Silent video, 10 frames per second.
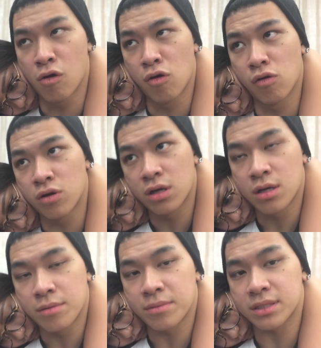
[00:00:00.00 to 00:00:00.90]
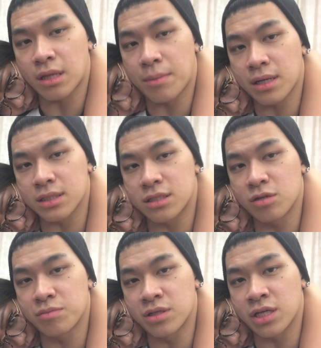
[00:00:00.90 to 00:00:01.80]
My stomach is
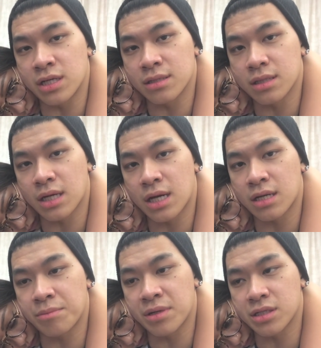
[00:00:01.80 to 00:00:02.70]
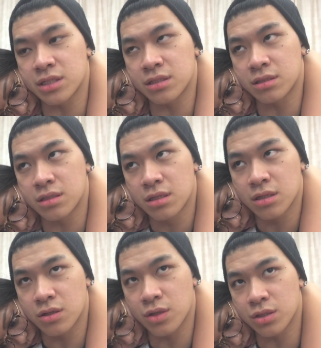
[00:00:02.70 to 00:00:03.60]
still burning. Can't imagine
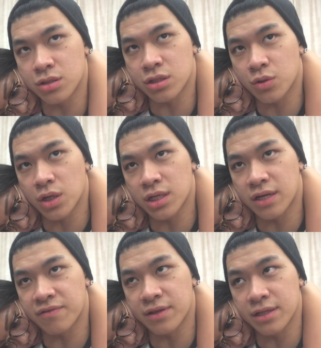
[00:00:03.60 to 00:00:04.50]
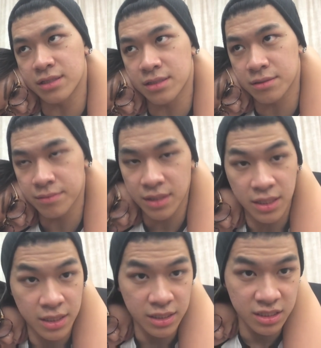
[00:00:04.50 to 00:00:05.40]
going to the toilet after this.
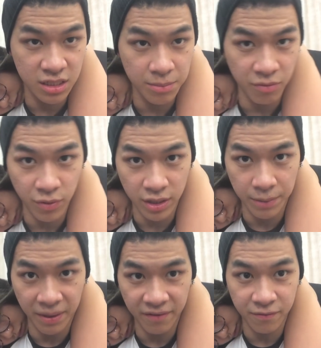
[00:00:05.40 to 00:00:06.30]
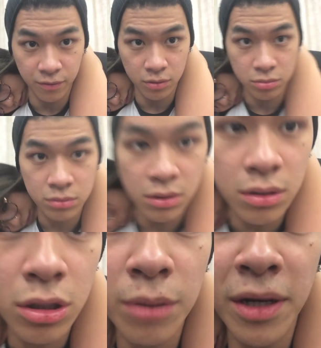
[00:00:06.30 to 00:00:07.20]
It's gonna be really painful.
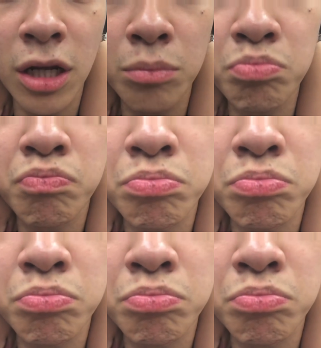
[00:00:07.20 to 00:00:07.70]
Look at my lip.